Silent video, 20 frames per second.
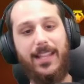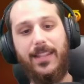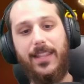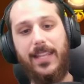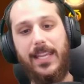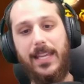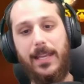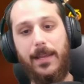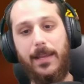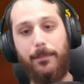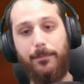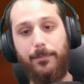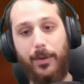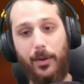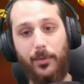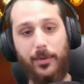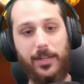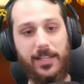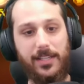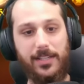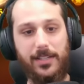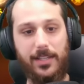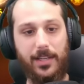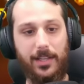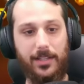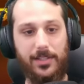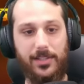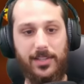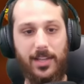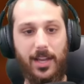the bonus
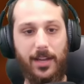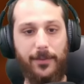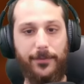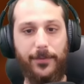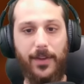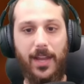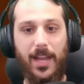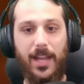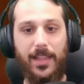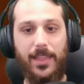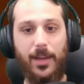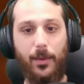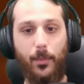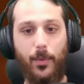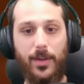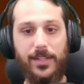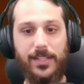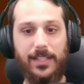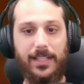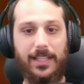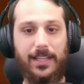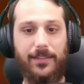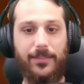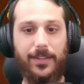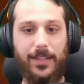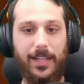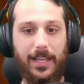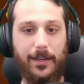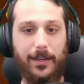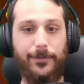stuff, there wasn't
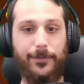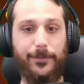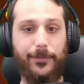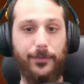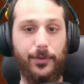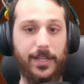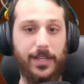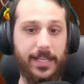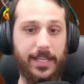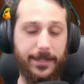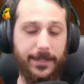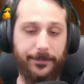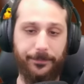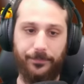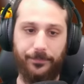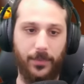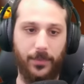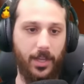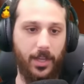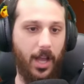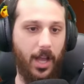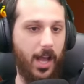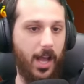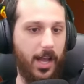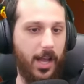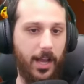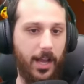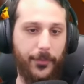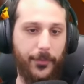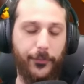even like a free
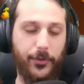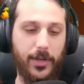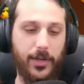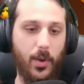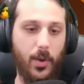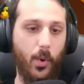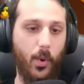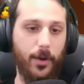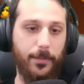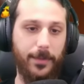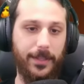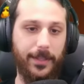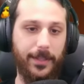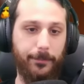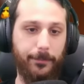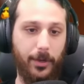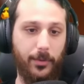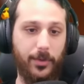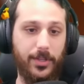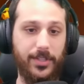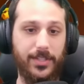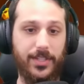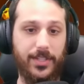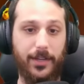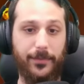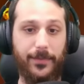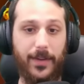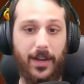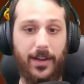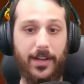orb in the bonus
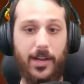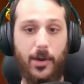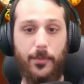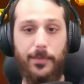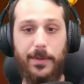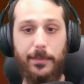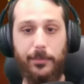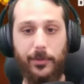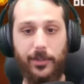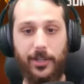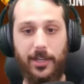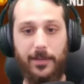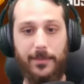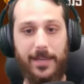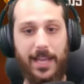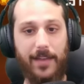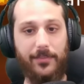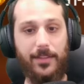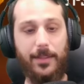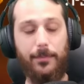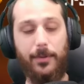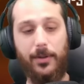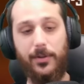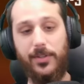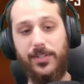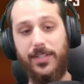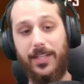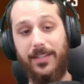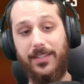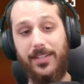stuff. Now, I know people are going to be having the
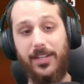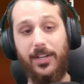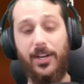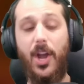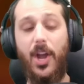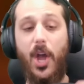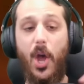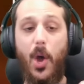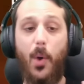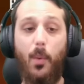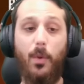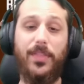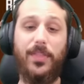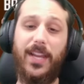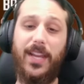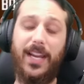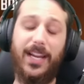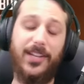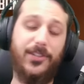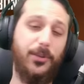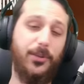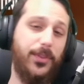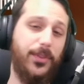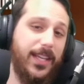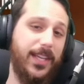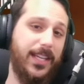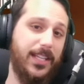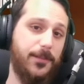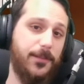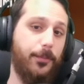bonus things here. One thing I do
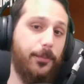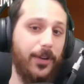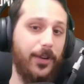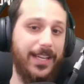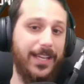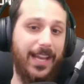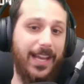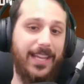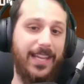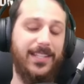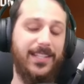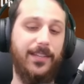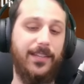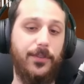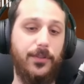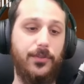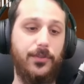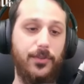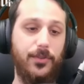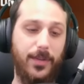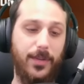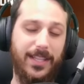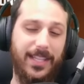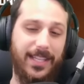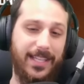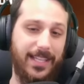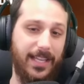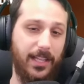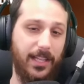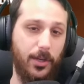think is pretty nice, if you do get the
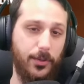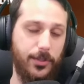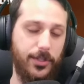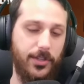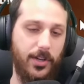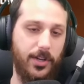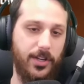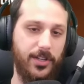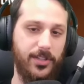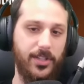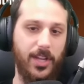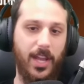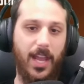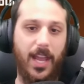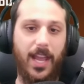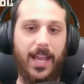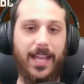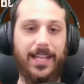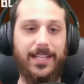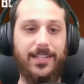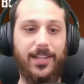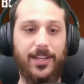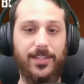yellow stars, it does